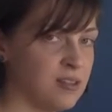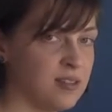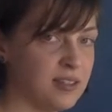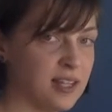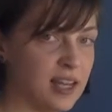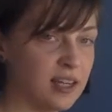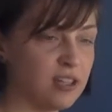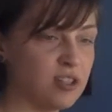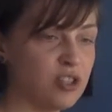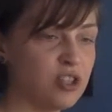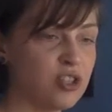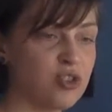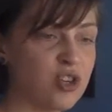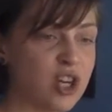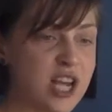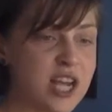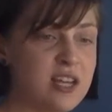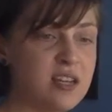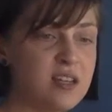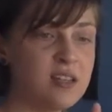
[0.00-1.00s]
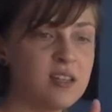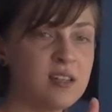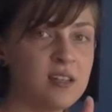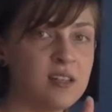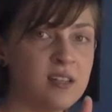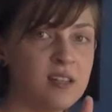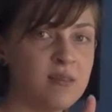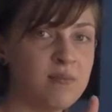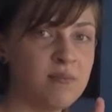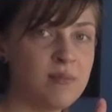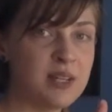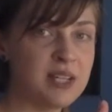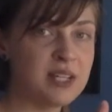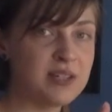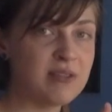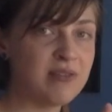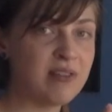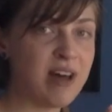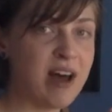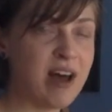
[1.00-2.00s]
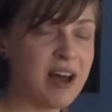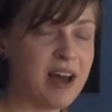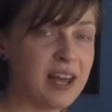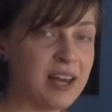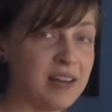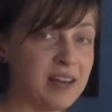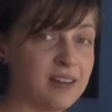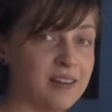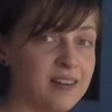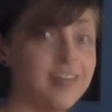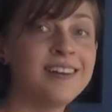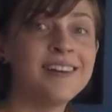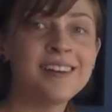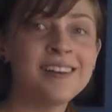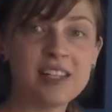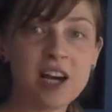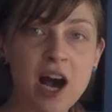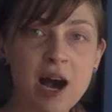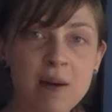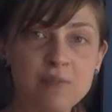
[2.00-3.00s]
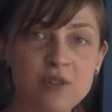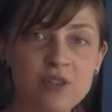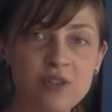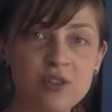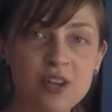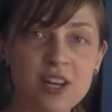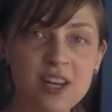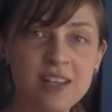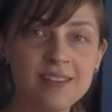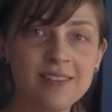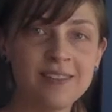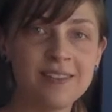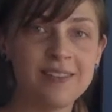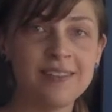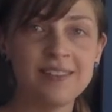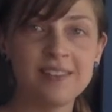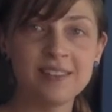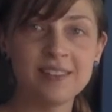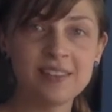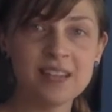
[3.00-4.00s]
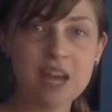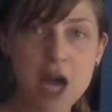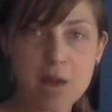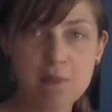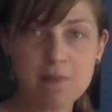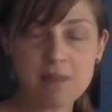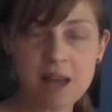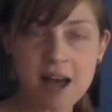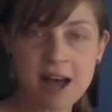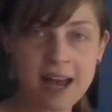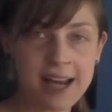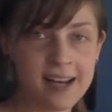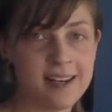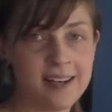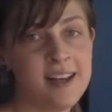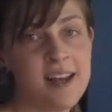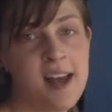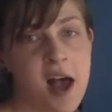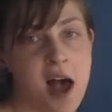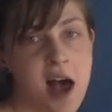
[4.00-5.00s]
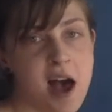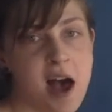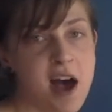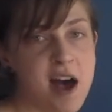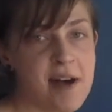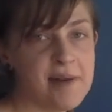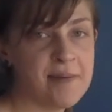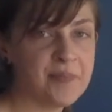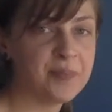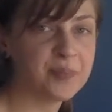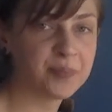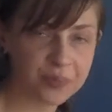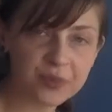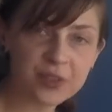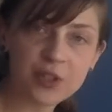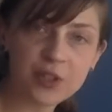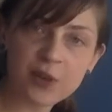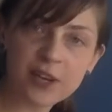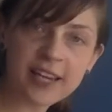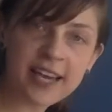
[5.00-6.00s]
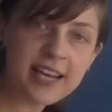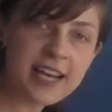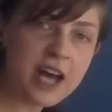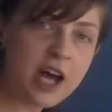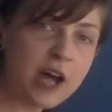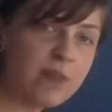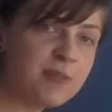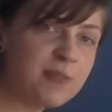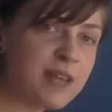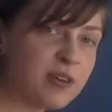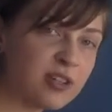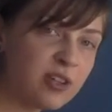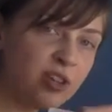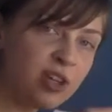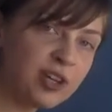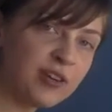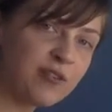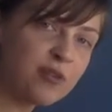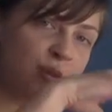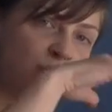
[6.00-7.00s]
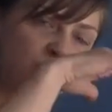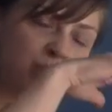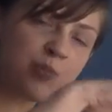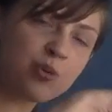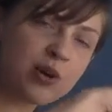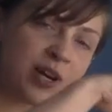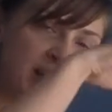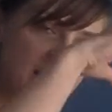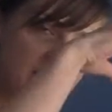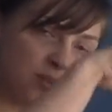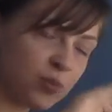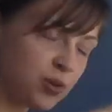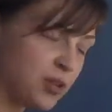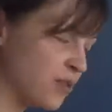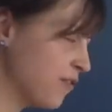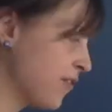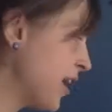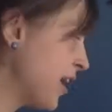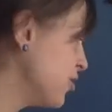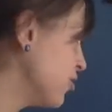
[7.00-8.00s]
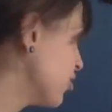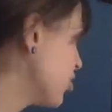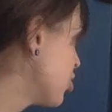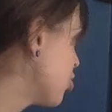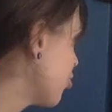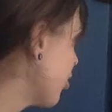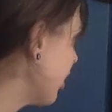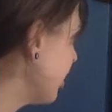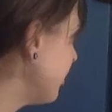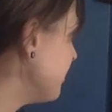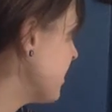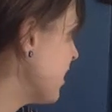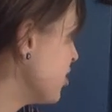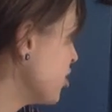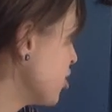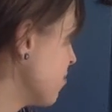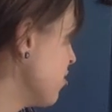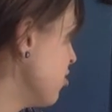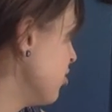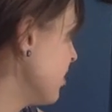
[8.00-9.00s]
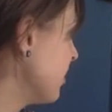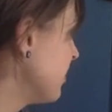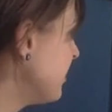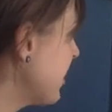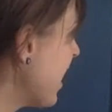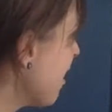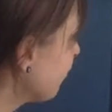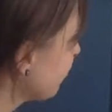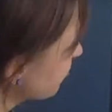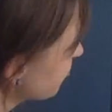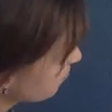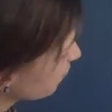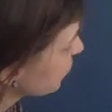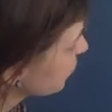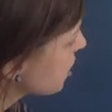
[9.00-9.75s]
Second string, middle line. Top string, top line. Um, so it kind of helps out to look for those points where you find your strings on your music staff.